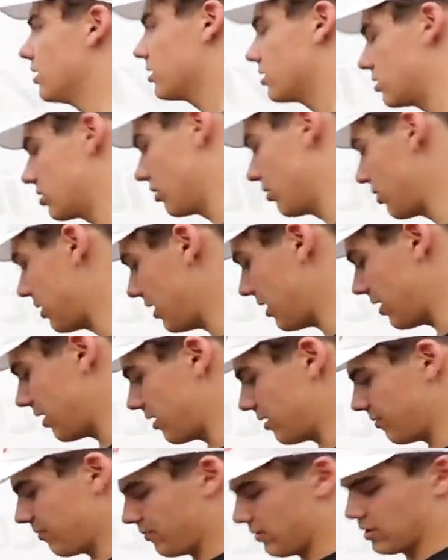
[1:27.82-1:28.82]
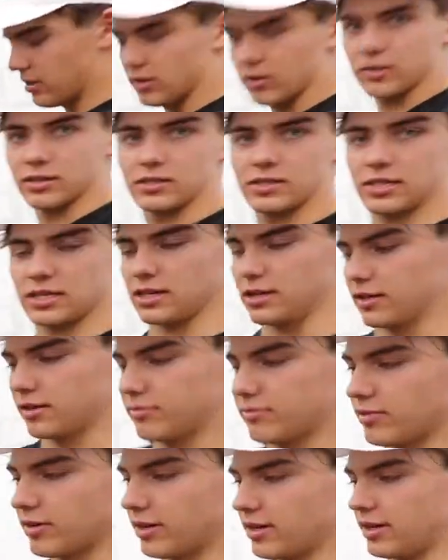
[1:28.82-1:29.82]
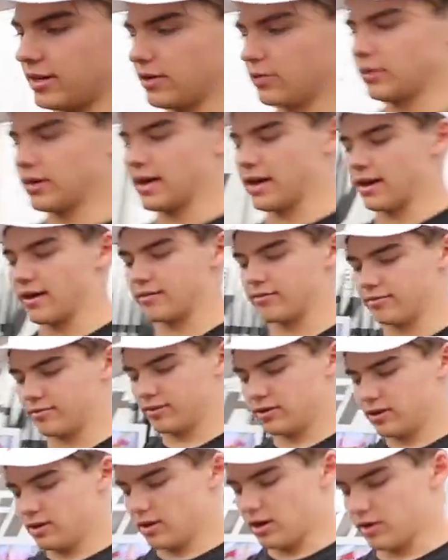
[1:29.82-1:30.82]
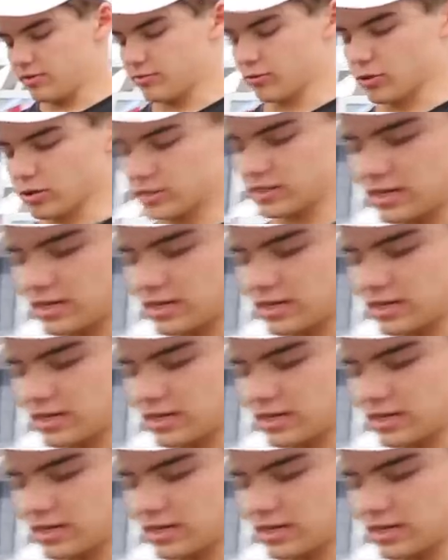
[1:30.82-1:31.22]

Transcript: So here you can see on the front here we have a fork